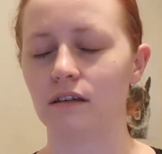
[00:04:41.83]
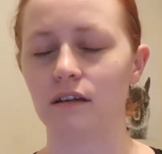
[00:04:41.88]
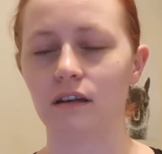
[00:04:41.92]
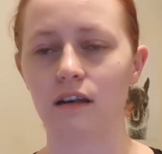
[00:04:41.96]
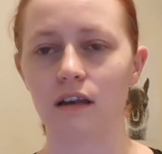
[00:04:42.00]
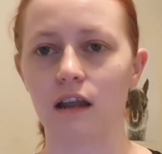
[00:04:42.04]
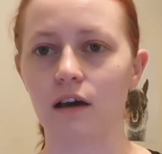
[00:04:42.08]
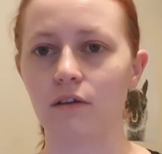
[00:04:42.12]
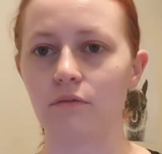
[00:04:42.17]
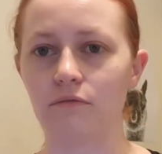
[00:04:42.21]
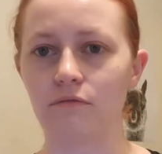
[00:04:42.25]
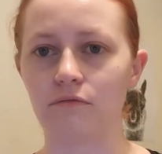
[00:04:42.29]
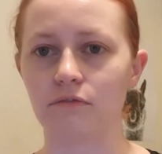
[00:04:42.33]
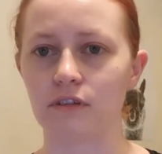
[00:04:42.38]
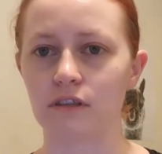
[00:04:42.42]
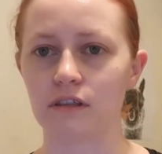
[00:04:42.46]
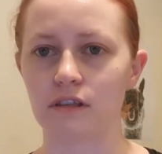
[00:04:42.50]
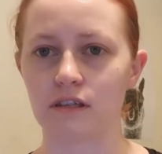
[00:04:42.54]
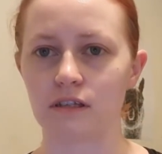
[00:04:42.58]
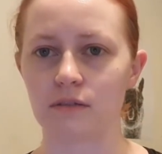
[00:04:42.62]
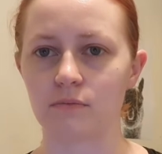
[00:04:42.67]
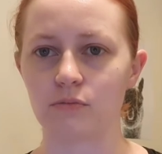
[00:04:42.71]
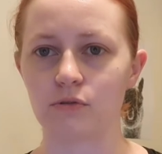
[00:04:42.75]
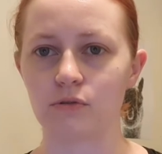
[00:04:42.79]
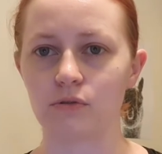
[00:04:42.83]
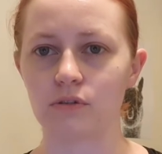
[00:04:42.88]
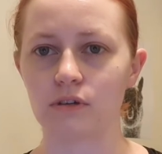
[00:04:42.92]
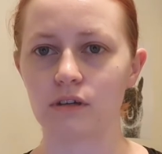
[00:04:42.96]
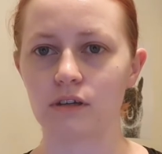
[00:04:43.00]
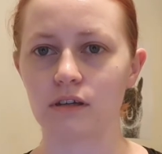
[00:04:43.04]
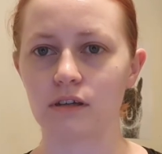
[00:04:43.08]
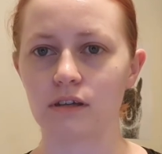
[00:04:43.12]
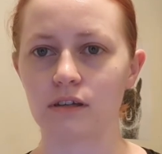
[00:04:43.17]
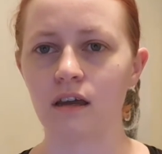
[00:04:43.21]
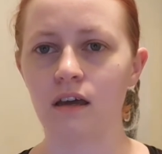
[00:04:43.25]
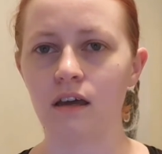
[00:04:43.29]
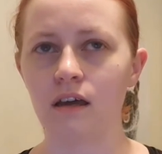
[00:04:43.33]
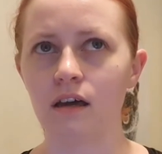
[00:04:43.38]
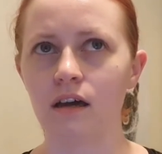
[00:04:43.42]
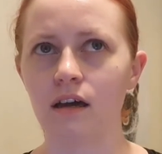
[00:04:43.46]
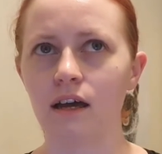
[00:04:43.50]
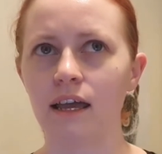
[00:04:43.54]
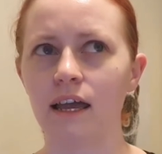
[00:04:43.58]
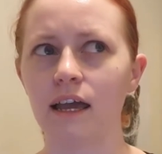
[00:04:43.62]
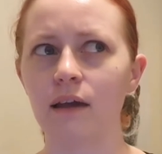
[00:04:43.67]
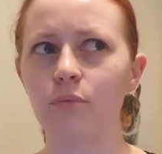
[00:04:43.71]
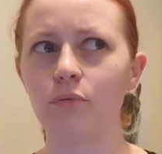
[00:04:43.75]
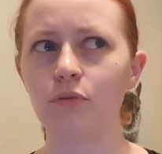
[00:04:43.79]
loved this book.
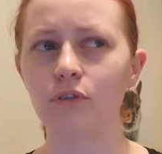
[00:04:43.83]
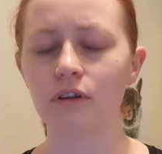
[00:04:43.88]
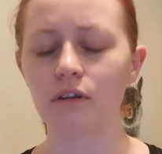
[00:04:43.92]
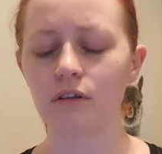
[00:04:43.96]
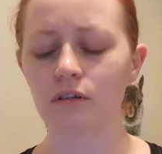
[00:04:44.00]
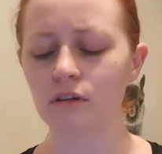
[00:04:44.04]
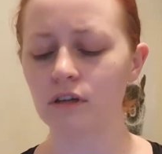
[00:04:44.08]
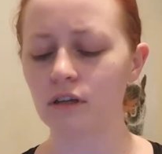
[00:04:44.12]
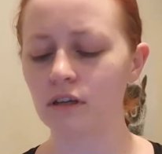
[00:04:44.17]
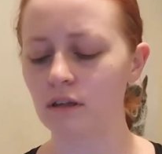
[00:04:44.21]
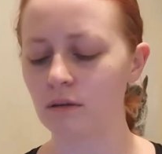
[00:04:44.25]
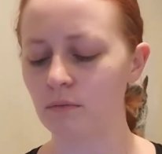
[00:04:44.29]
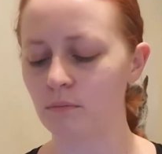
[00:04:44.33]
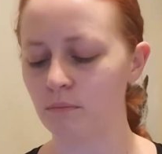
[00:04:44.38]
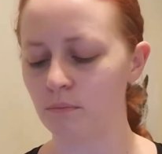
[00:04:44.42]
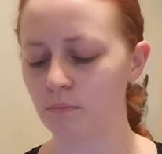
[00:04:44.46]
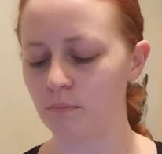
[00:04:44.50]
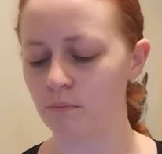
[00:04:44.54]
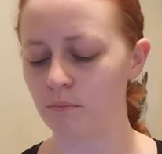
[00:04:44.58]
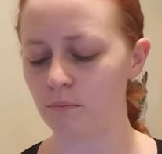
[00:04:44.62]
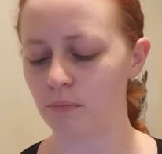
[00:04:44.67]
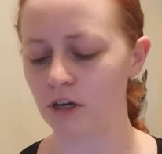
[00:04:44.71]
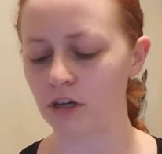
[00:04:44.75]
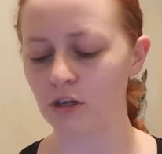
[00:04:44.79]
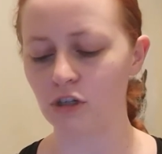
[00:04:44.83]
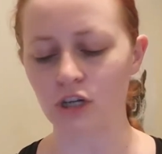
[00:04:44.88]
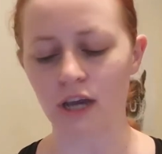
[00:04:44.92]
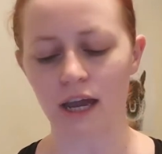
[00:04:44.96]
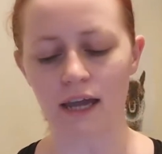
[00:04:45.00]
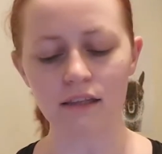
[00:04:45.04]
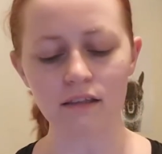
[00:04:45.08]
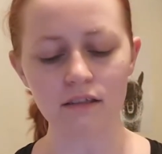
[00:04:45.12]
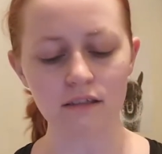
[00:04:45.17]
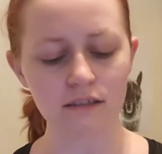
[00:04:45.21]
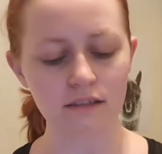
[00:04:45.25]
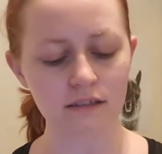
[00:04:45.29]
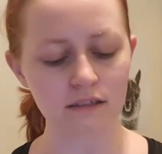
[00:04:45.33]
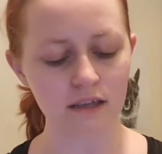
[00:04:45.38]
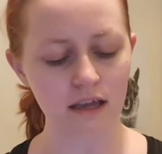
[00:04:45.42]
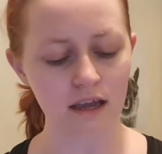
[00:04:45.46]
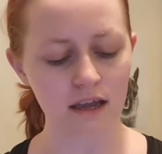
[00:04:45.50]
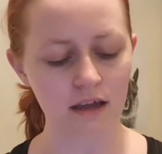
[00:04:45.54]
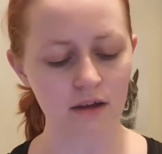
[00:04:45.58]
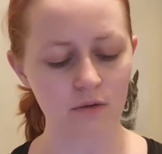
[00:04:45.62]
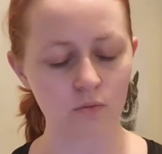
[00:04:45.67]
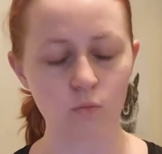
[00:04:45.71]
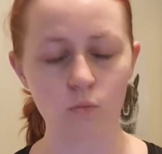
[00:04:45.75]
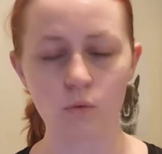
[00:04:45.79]
I happened on it by chance,
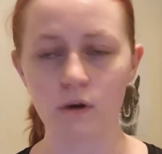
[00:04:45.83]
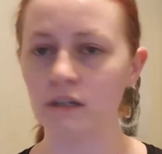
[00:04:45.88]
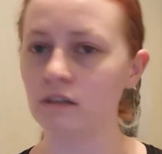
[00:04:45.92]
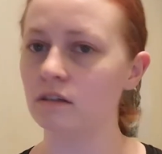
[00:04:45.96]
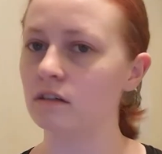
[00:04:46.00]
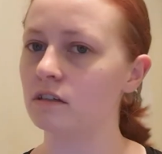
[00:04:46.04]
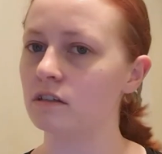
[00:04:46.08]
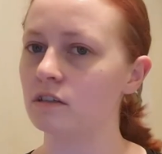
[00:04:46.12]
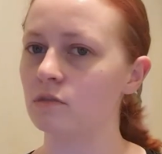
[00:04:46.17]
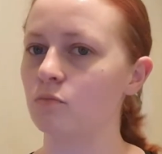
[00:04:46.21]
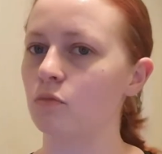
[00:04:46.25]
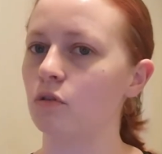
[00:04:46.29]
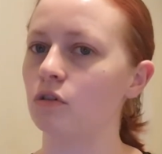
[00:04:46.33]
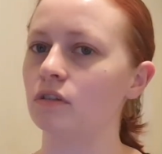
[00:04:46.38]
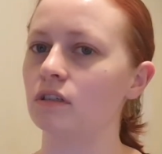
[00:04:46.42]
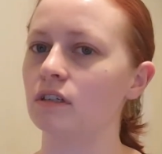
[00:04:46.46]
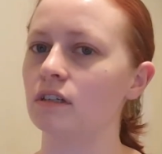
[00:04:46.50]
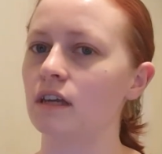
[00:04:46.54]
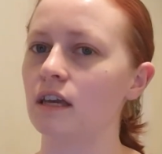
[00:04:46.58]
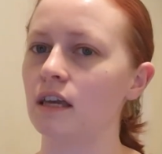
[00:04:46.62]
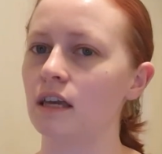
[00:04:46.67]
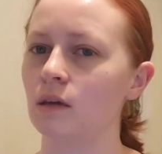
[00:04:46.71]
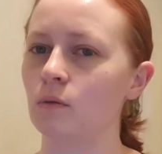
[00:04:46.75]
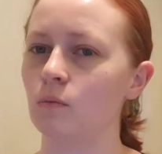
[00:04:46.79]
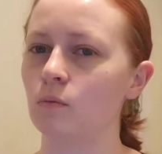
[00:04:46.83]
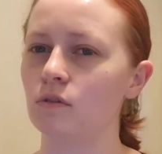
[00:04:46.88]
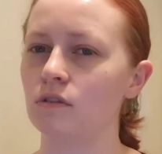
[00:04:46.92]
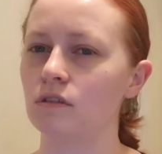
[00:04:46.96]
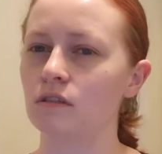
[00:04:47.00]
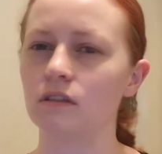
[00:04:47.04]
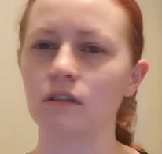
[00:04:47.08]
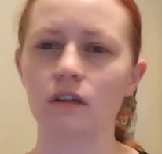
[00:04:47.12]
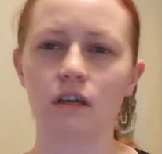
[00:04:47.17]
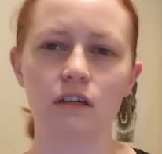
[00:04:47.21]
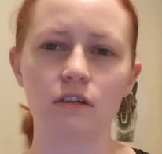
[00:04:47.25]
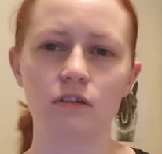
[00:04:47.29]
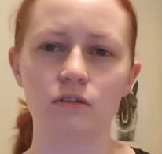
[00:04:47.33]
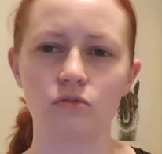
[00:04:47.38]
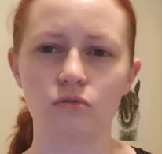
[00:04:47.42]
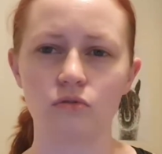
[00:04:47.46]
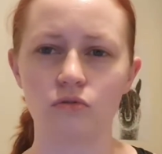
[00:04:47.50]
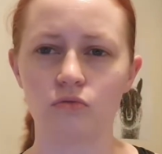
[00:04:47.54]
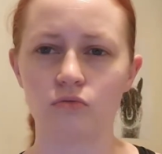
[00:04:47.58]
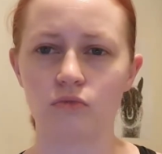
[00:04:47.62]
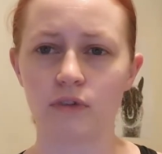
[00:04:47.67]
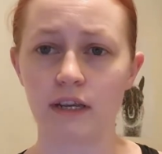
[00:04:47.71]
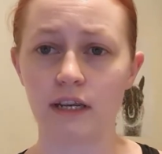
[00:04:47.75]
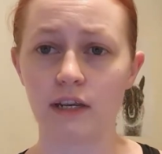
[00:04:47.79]
and when I spotted it, it was the title
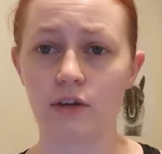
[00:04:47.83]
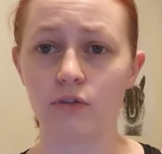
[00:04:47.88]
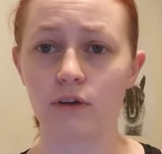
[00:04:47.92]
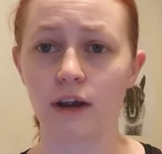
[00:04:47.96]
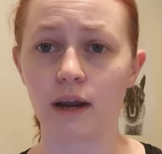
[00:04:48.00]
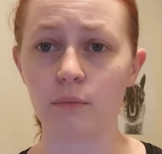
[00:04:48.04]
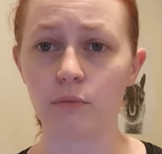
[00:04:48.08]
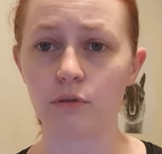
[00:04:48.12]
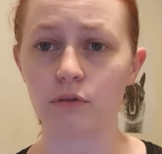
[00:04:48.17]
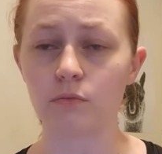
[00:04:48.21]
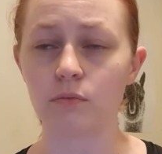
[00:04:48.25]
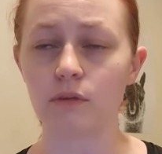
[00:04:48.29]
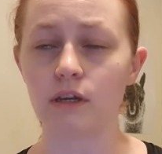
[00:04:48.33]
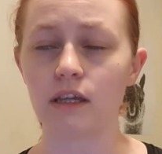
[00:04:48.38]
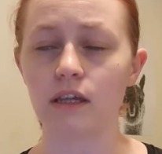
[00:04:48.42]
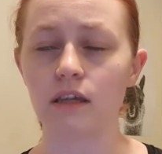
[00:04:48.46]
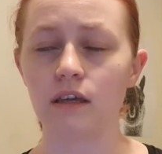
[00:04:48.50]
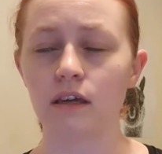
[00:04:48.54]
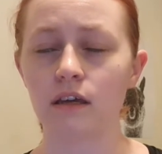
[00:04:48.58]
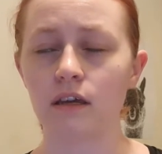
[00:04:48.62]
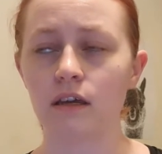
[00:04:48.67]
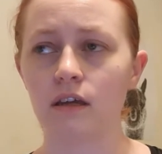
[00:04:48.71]
that really grabbed me.